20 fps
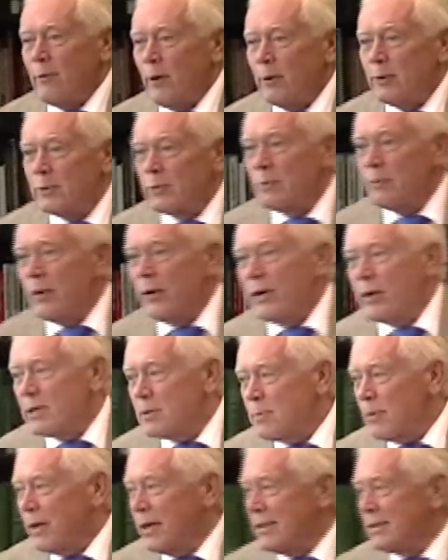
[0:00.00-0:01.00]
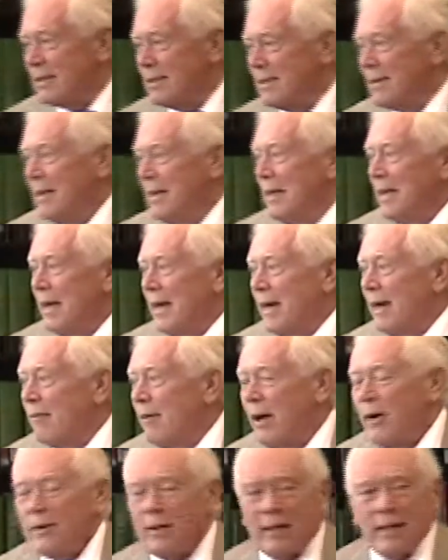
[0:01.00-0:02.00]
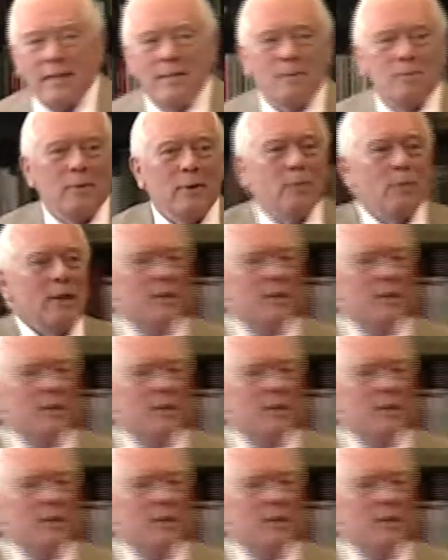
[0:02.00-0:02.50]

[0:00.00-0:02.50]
the folks from Burning Springs and around Elizabeth,